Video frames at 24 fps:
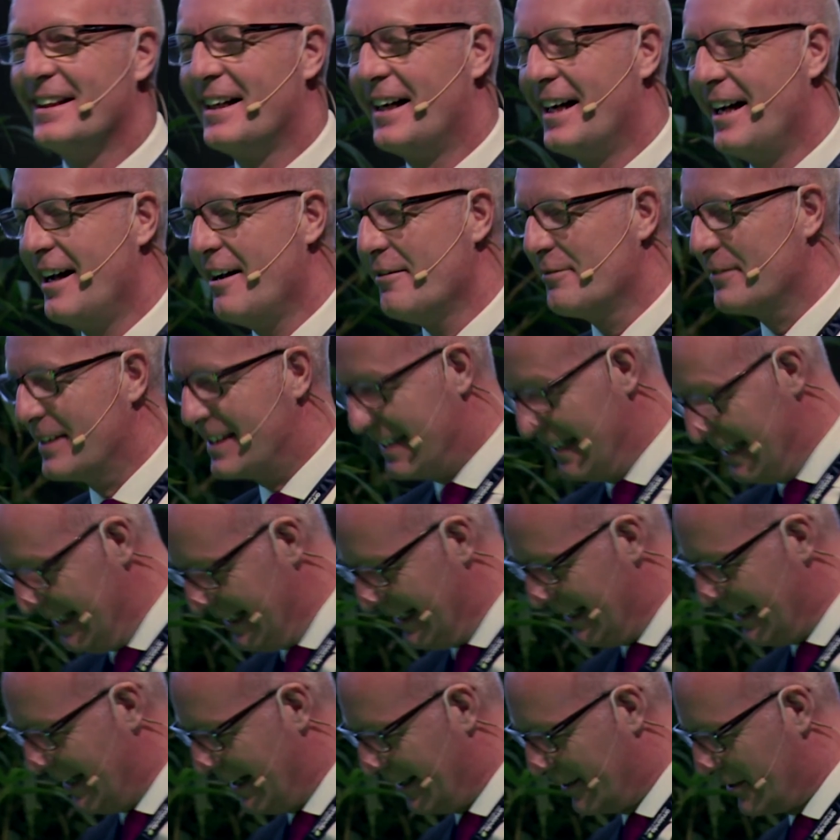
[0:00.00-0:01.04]
I haven't seen
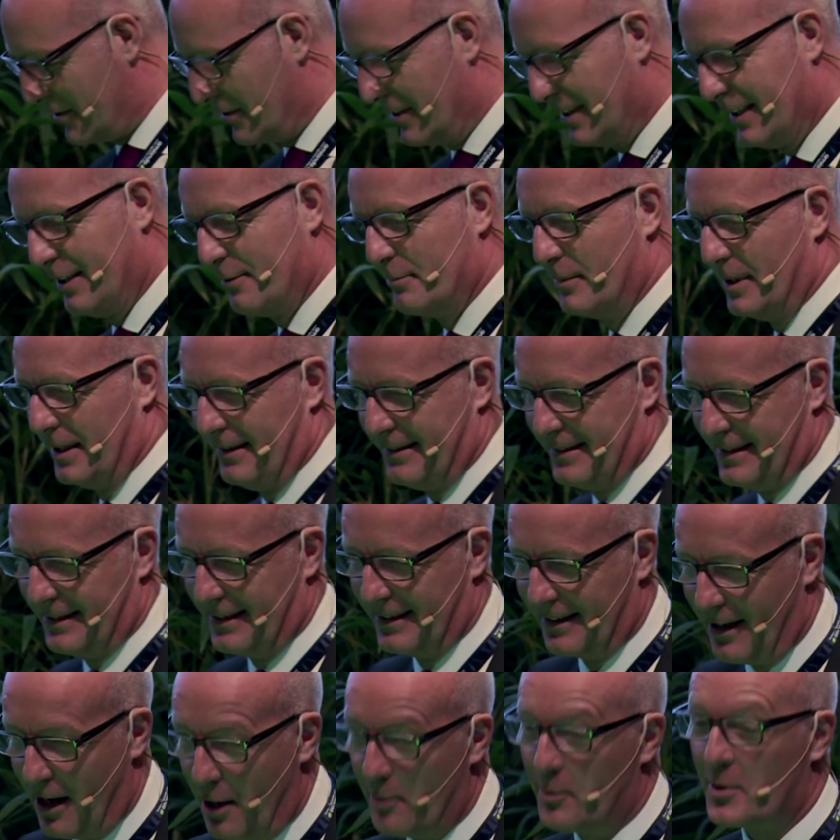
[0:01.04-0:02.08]
it actually, but
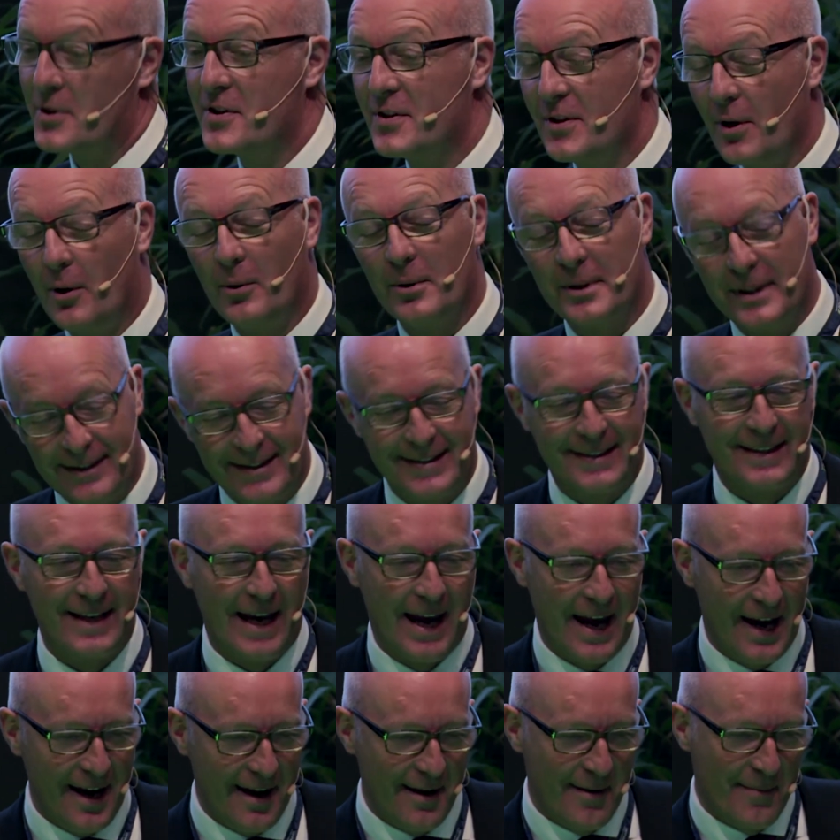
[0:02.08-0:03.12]
uh, I was told it's
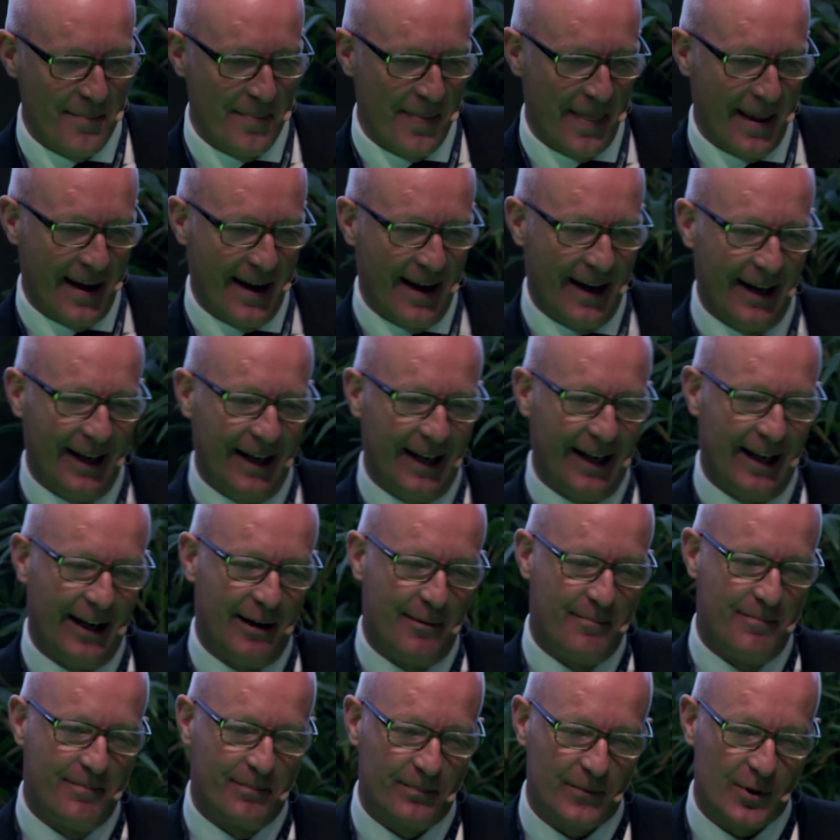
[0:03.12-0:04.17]
there.
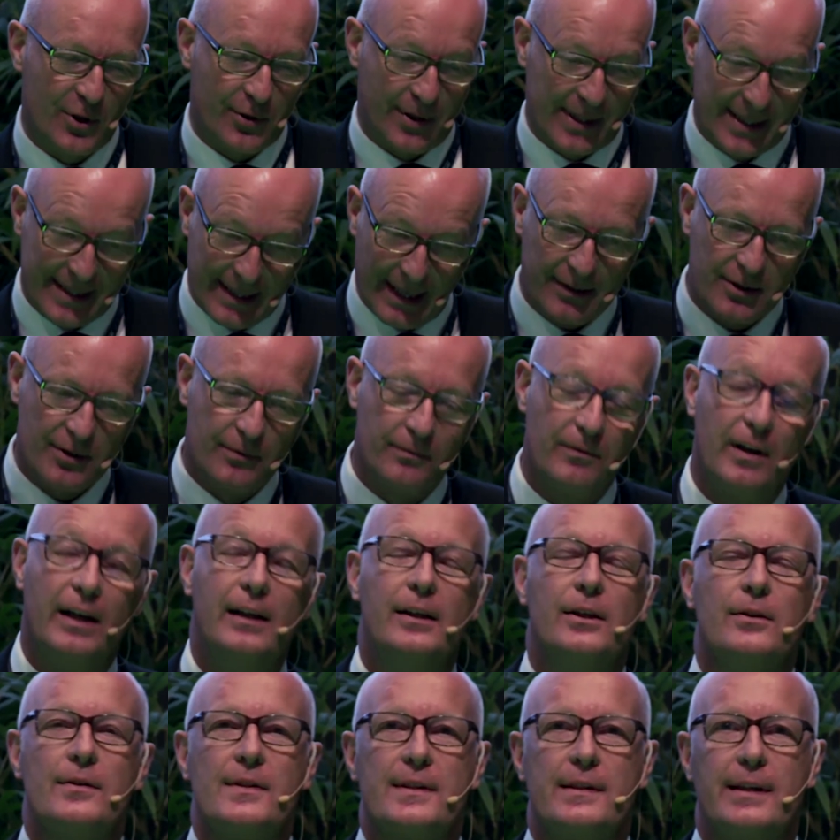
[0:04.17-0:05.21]
Um, transaction
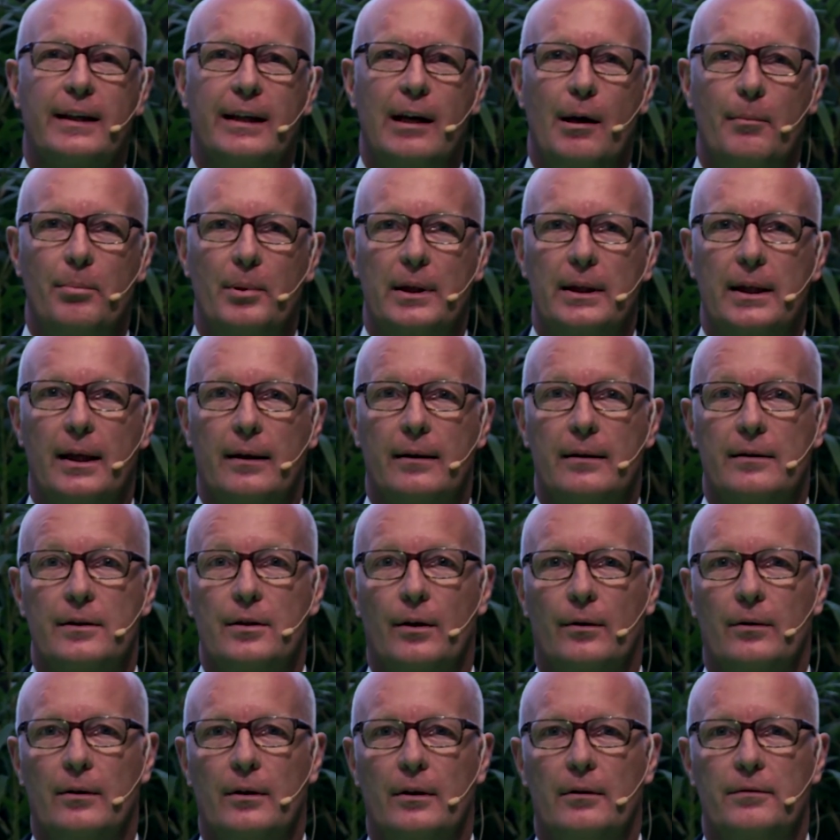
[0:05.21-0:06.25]
values the company at a
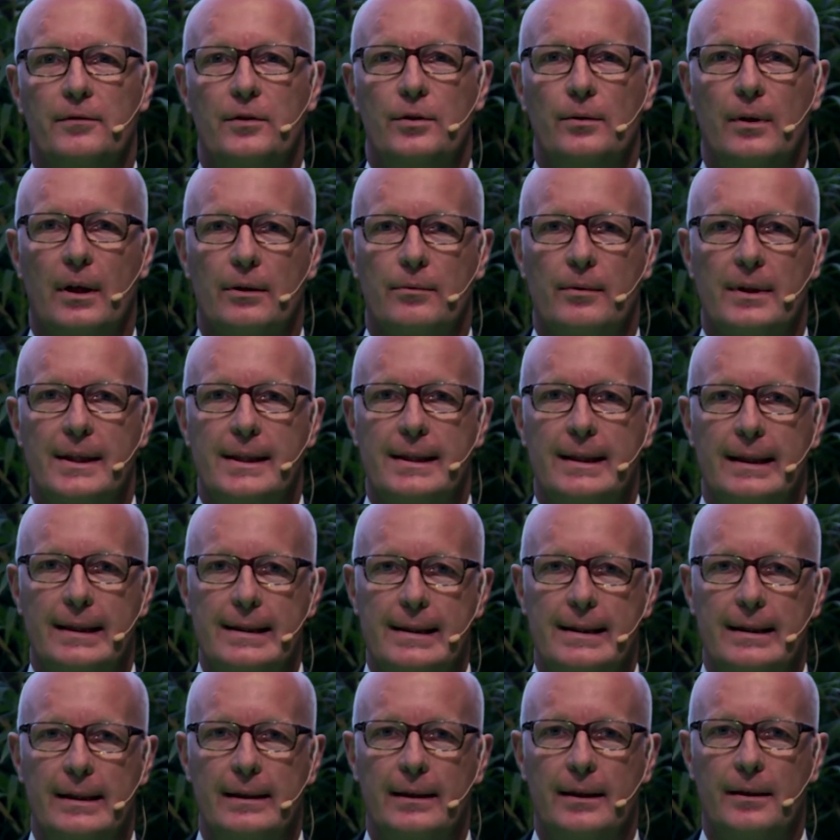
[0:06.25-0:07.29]
total of
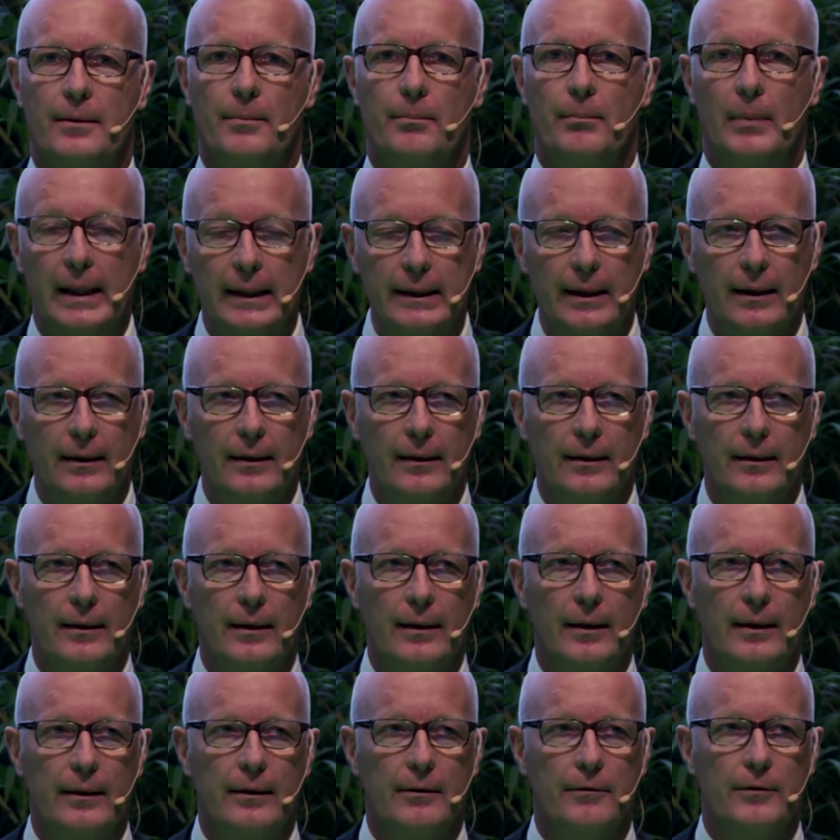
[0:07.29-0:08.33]
260 million.
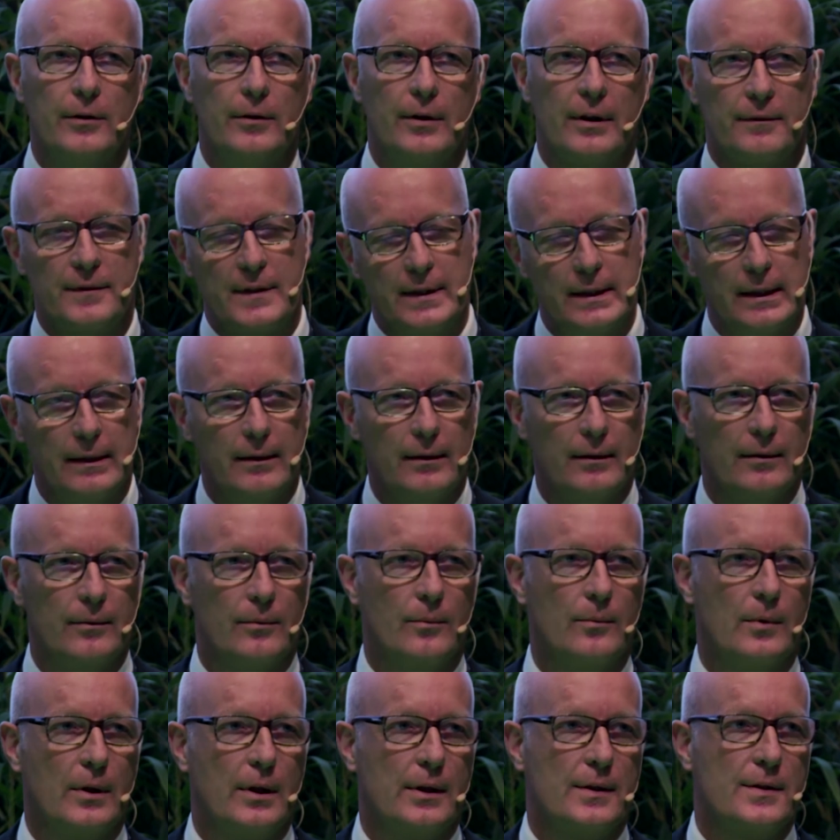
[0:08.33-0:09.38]
And if you have seen
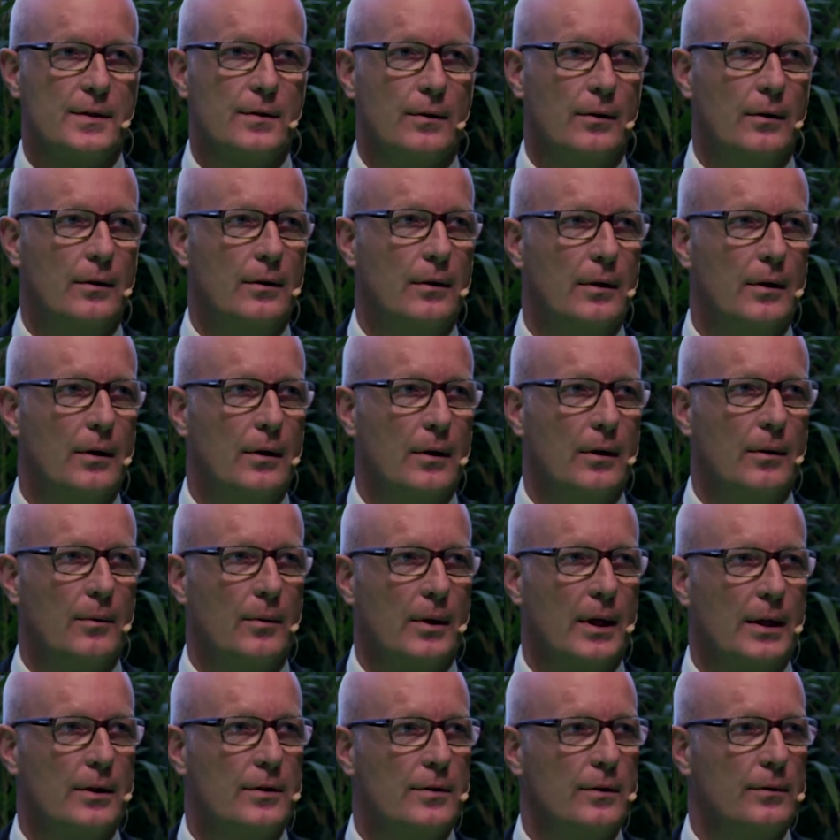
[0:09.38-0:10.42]
what I saw, uh,
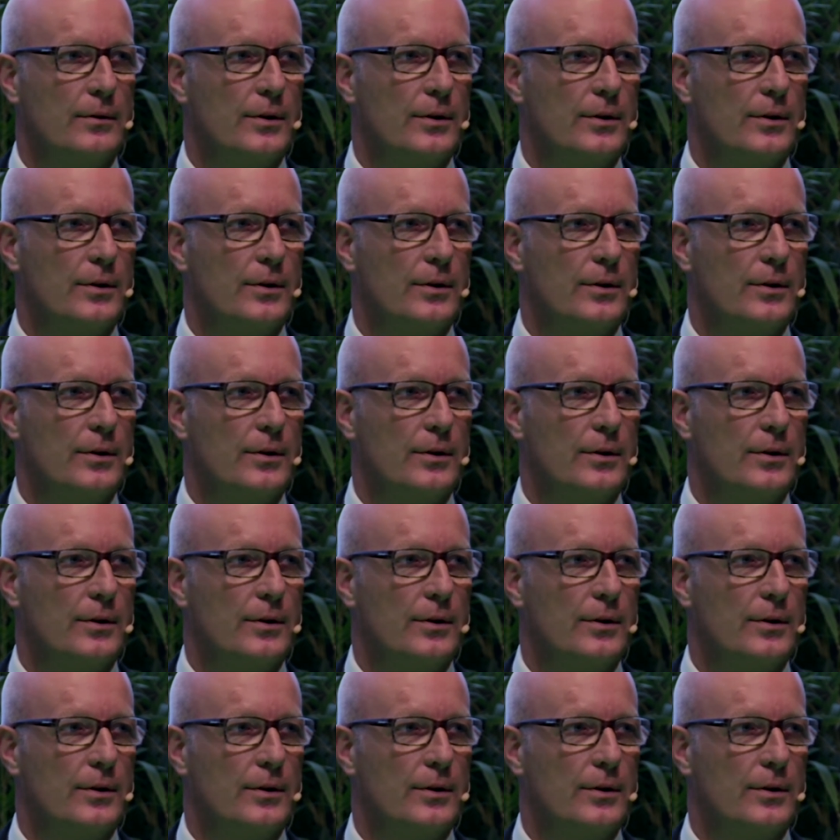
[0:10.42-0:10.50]
what I